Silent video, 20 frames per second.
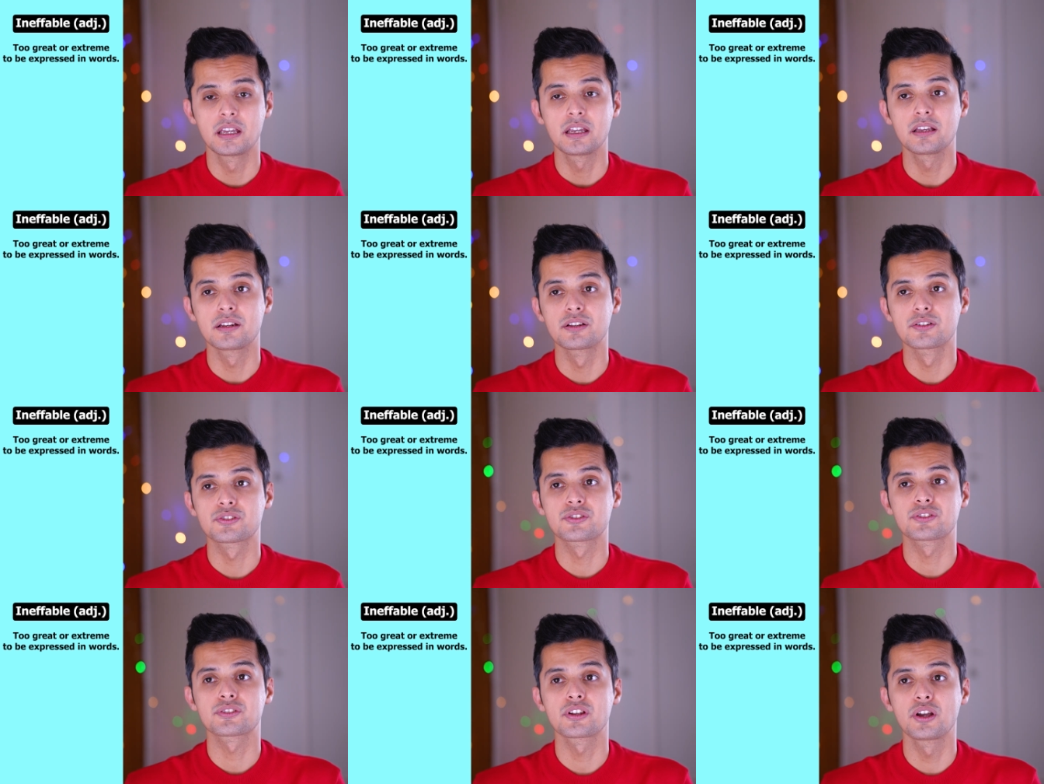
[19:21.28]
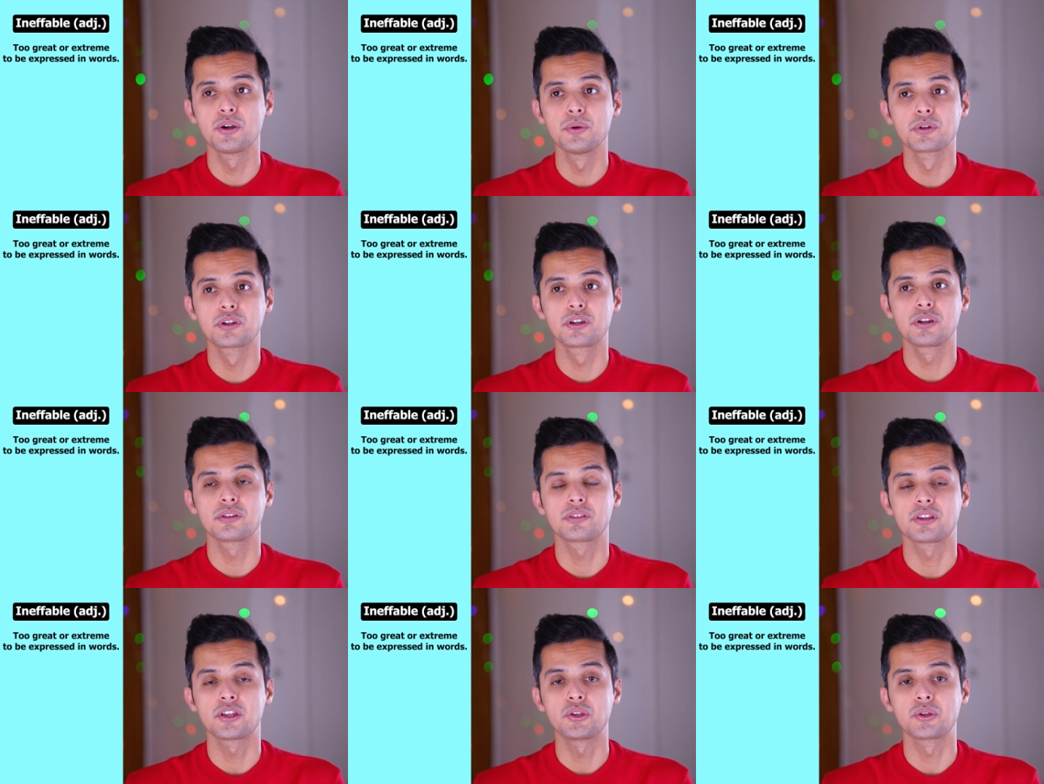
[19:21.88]
It is so
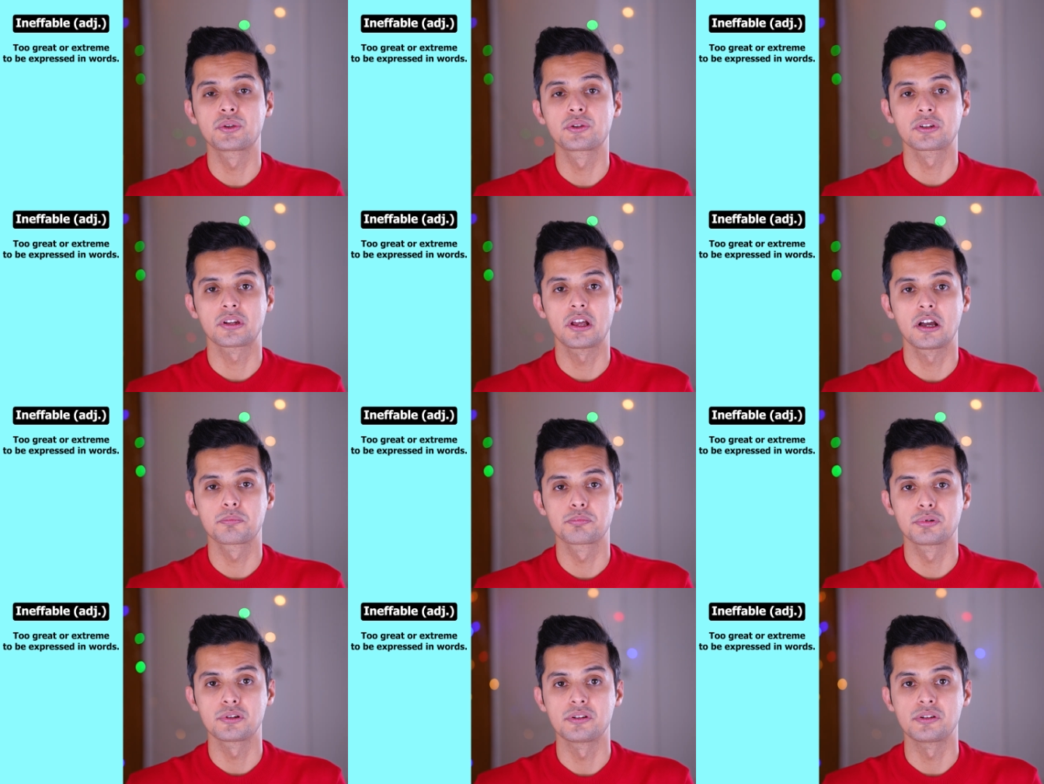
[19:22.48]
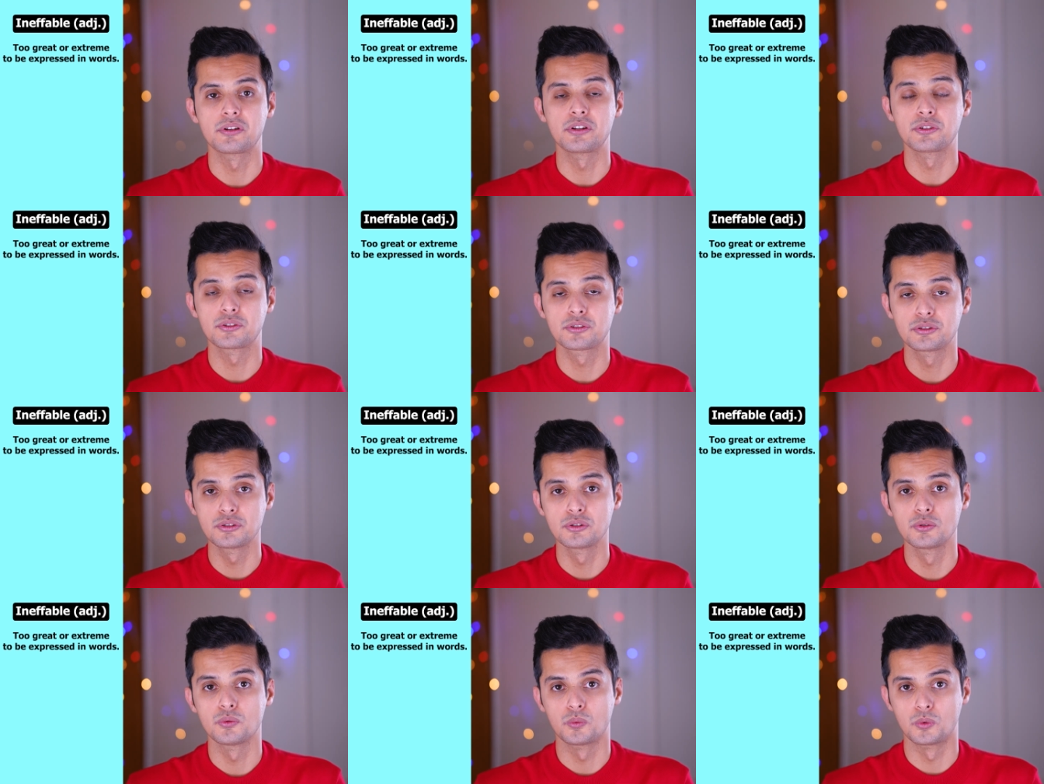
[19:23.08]
good that you cannot put it
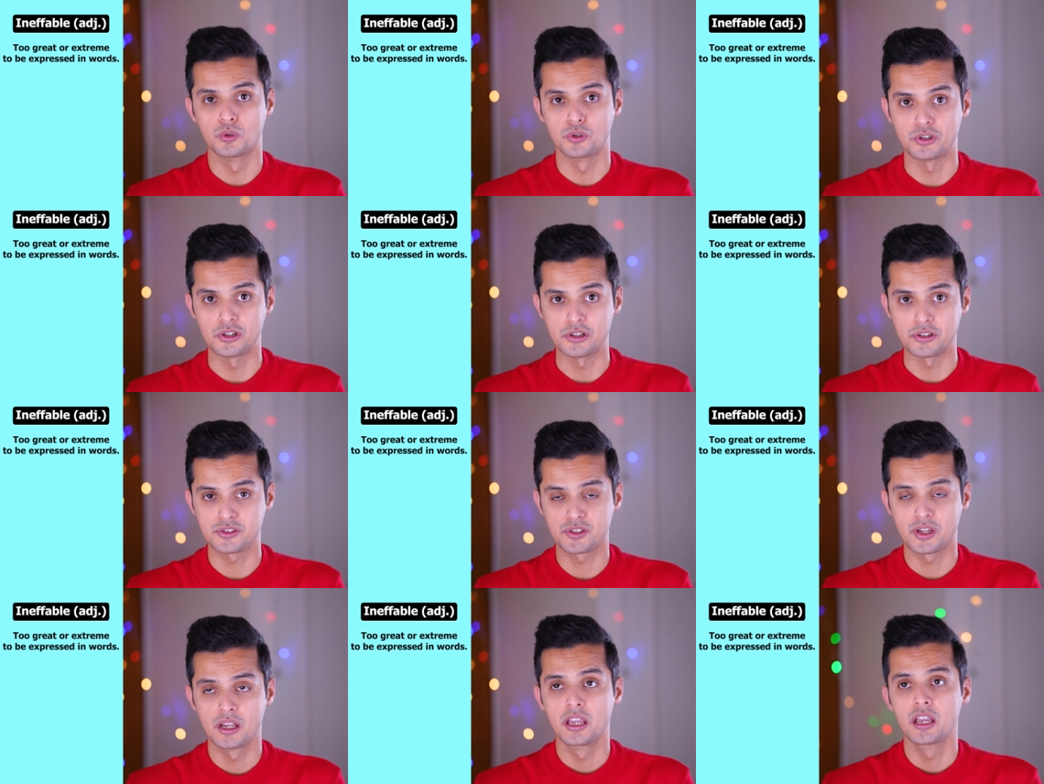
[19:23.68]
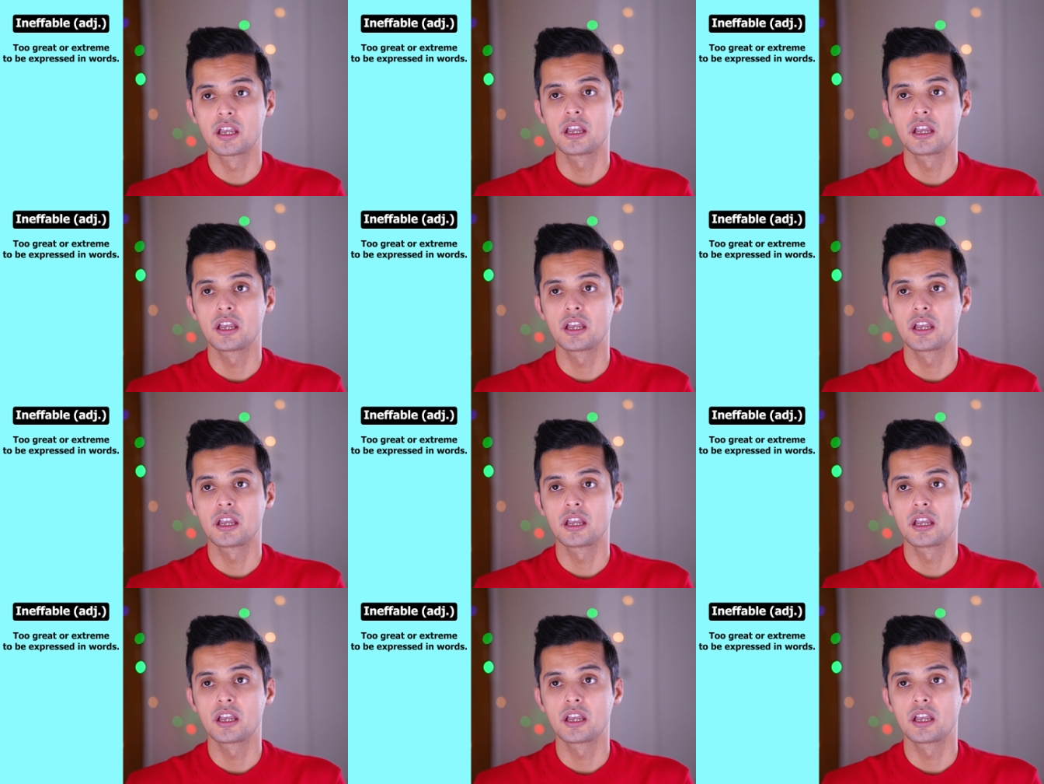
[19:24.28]
into words.